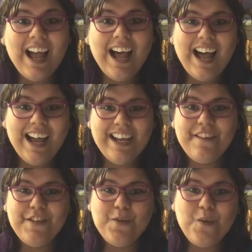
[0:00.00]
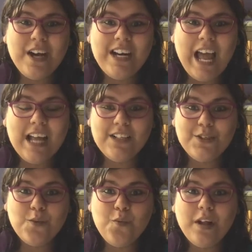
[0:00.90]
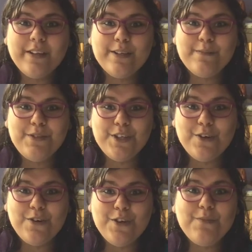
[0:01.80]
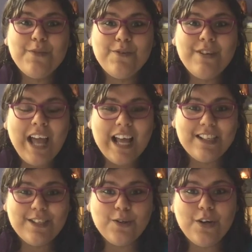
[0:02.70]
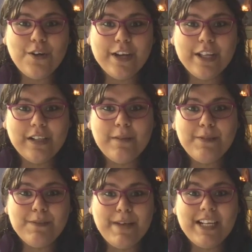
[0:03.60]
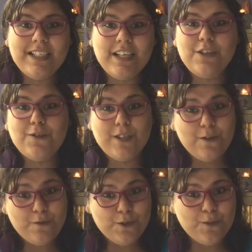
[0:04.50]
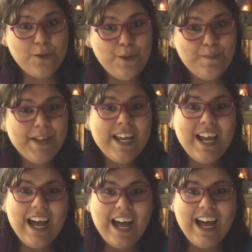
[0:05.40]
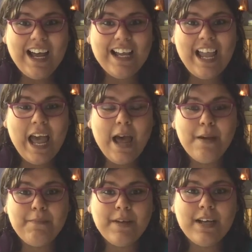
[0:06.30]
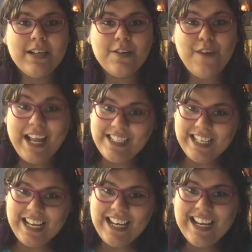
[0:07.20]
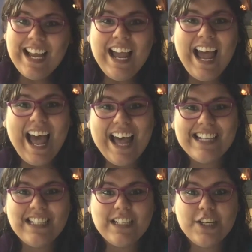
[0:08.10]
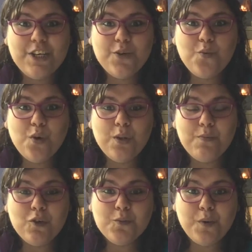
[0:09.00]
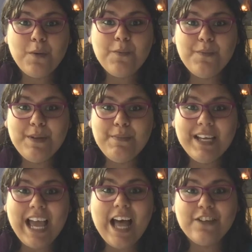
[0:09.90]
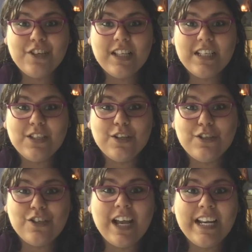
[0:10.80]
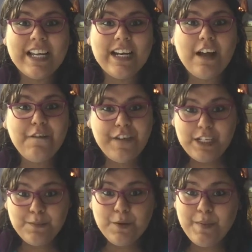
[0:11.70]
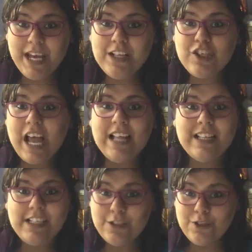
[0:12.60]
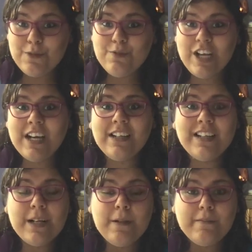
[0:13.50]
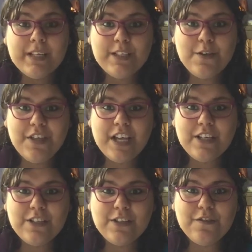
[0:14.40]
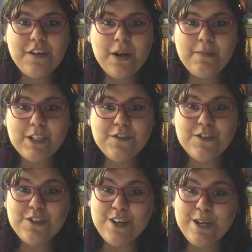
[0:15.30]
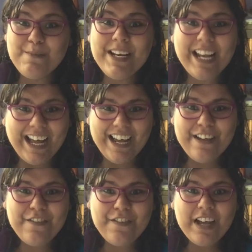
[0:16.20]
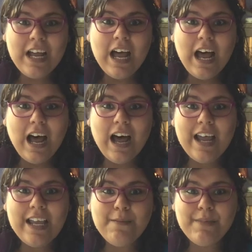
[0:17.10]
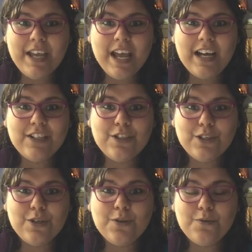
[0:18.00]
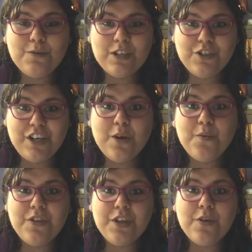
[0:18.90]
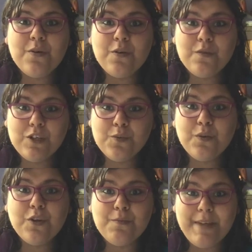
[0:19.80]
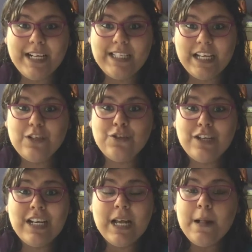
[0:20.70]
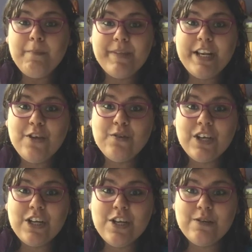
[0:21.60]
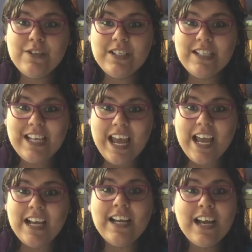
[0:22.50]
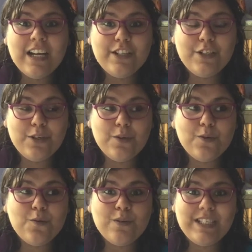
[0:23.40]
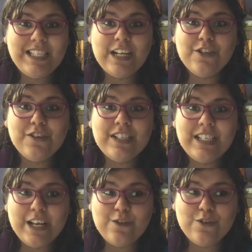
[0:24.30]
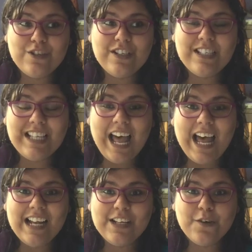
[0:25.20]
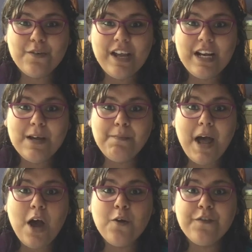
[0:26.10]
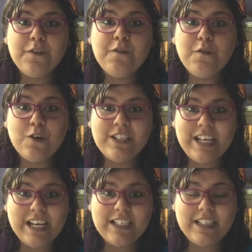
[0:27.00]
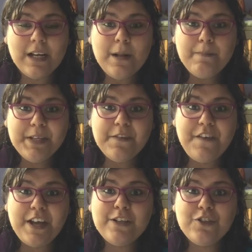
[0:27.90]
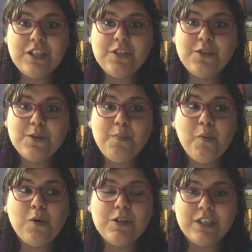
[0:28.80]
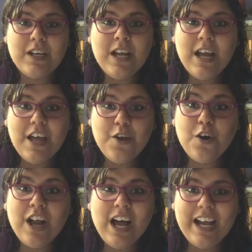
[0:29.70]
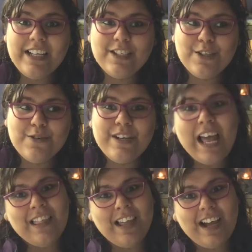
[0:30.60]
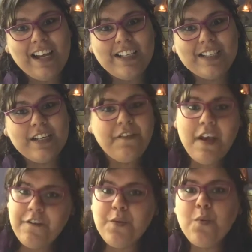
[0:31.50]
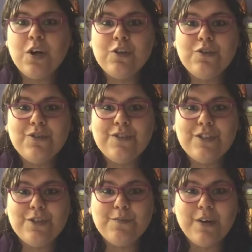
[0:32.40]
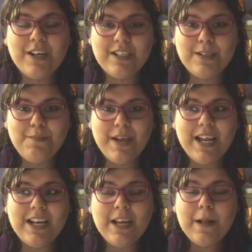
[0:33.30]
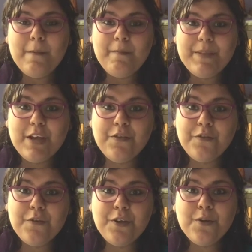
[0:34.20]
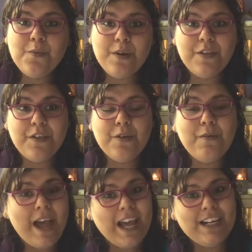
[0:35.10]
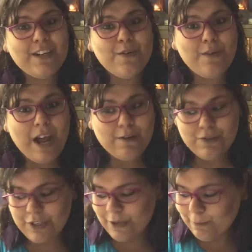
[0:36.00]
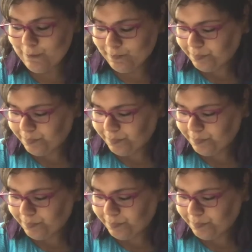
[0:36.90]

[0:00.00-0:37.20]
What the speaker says: Hi everyone, and welcome to your new moon and solar eclipse meditation and ritual. I am Radzi, and you will most probably be catching this on the Shining in Love Facebook page and the YouTube channel. So thank you so very much for joining me live. I am here to share with you a ritual or meditation that you can use today to set your intentions and create a powerful vortex of energy to support your highest good and the highest good of everyone who chooses to participate through you, with you, and around you.